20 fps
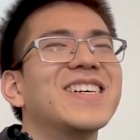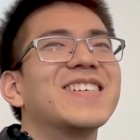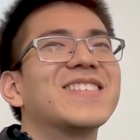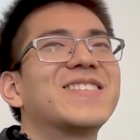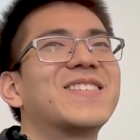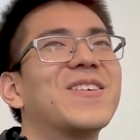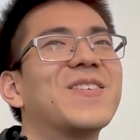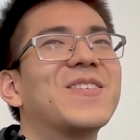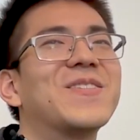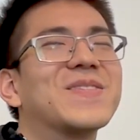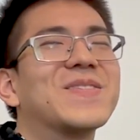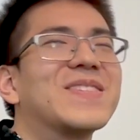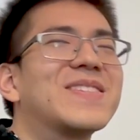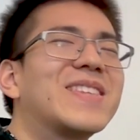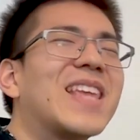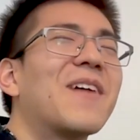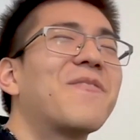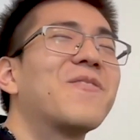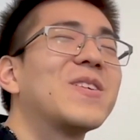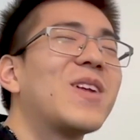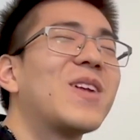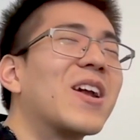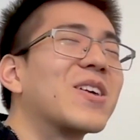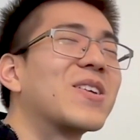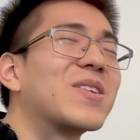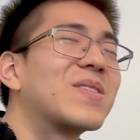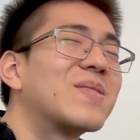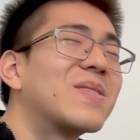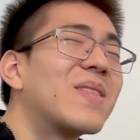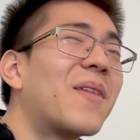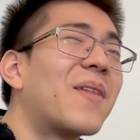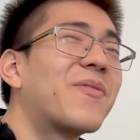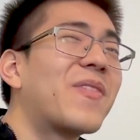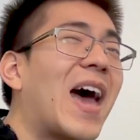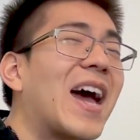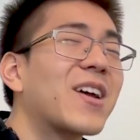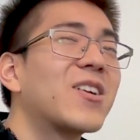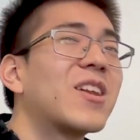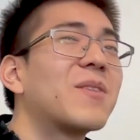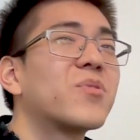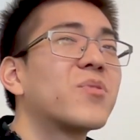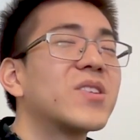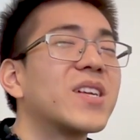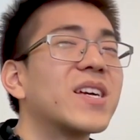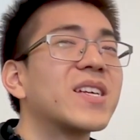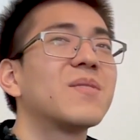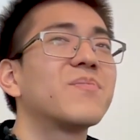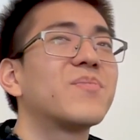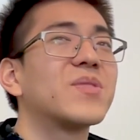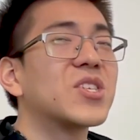So definitely not that good at predicting,